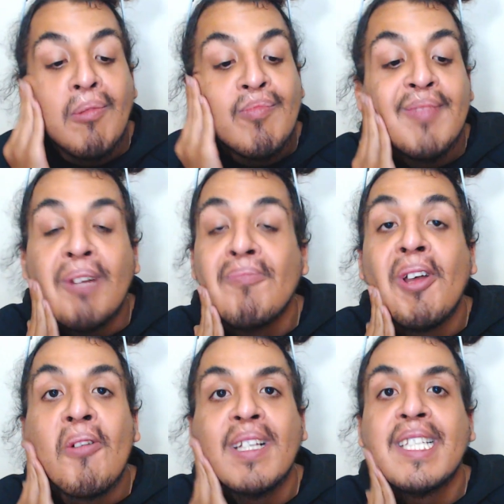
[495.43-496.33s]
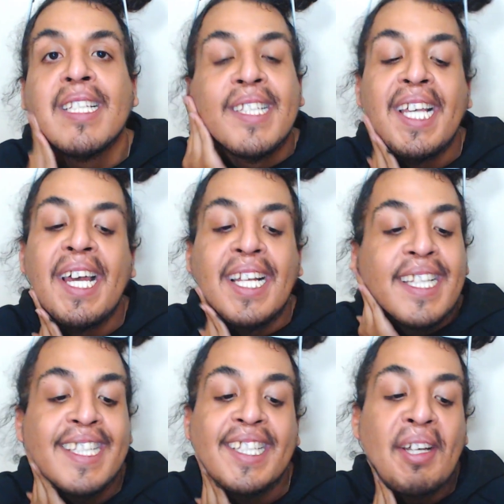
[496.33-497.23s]
I'm nervous and scared
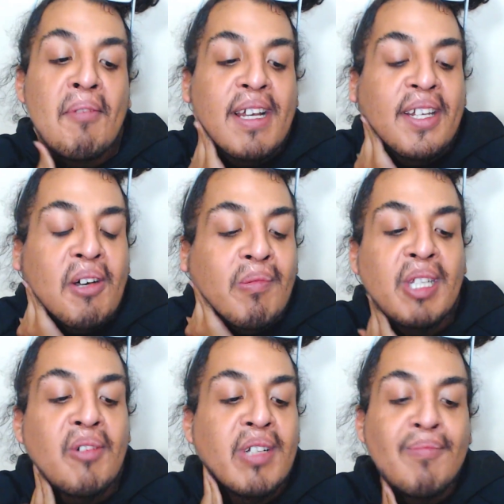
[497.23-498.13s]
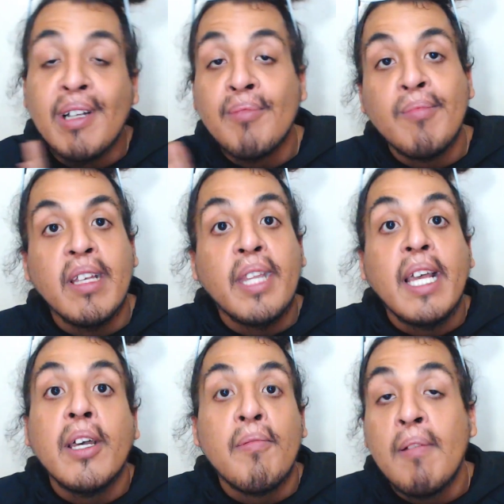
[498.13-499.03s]
because this is going to be a dope series, but
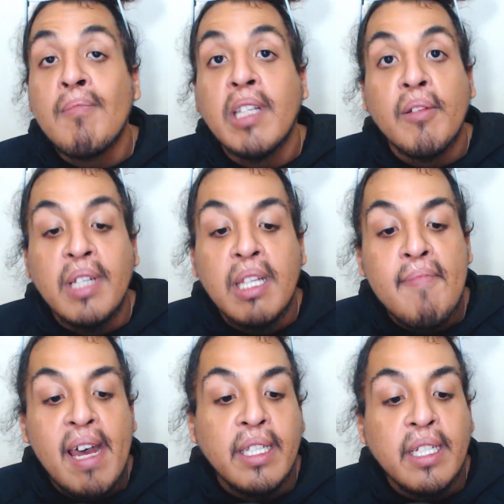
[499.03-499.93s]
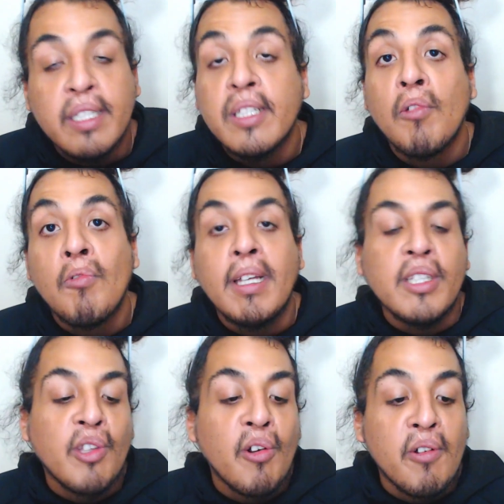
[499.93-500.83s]
they could fumble it really badly. This is a
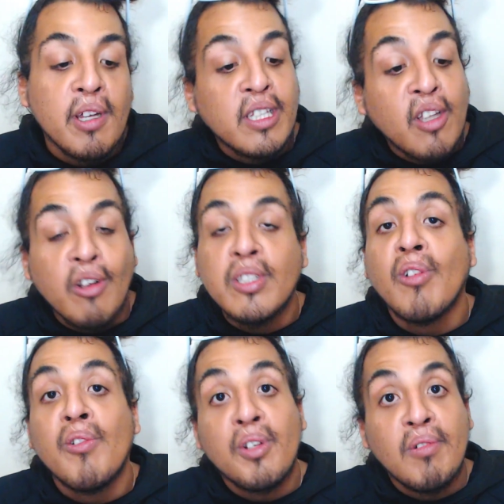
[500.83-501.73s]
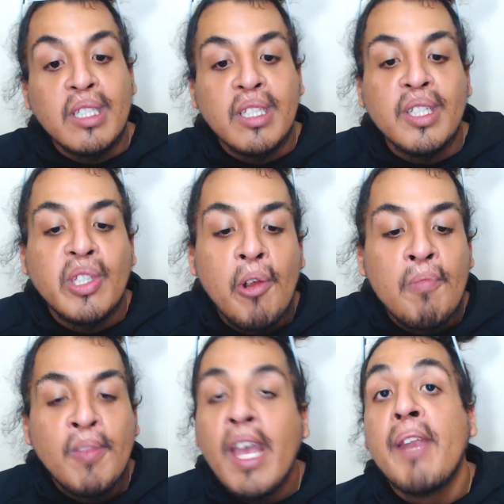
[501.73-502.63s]
great story, a dark story, a twisted
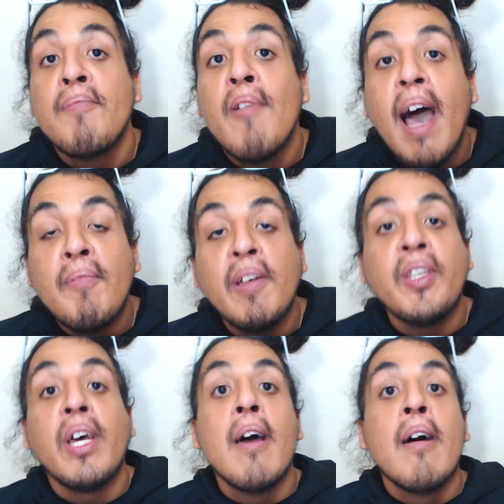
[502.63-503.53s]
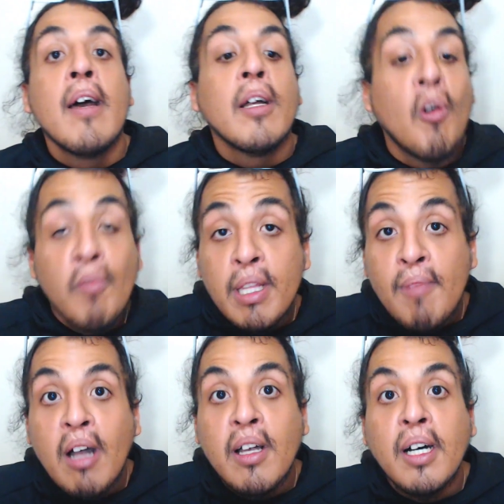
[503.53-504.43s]
story. And if you haven't, go
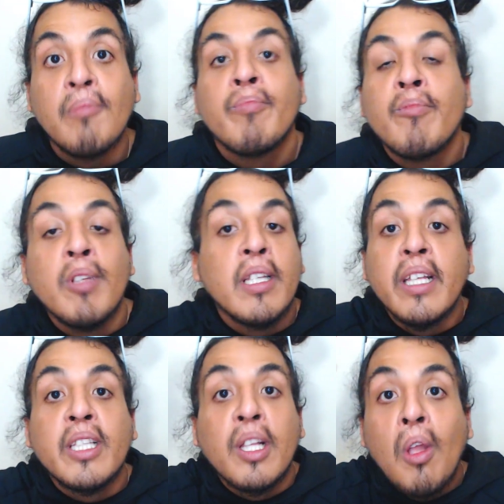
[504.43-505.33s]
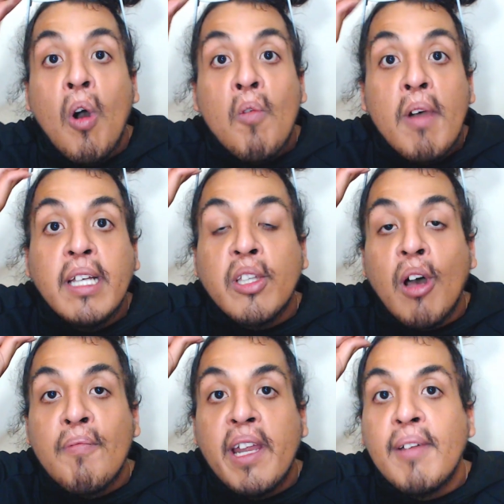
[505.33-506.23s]
read the manga. It's a long
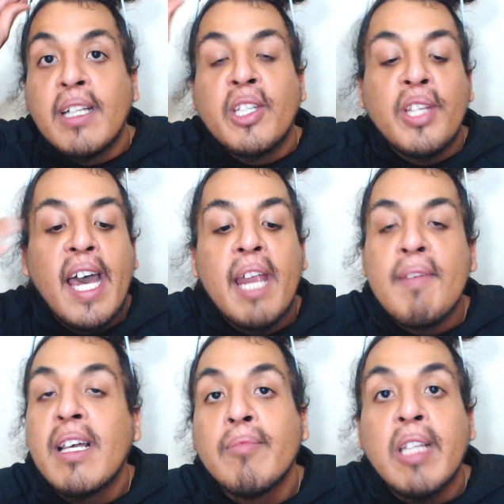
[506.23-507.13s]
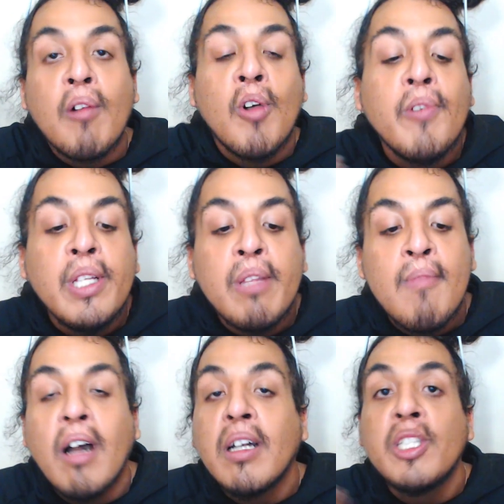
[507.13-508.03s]
ways off anyway until the anime comes out. Go read
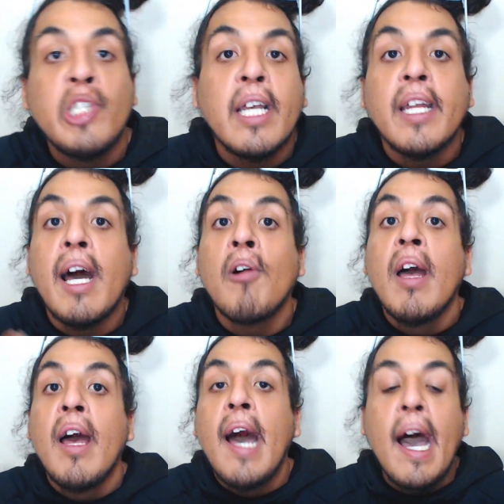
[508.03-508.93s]
the manga, check it out.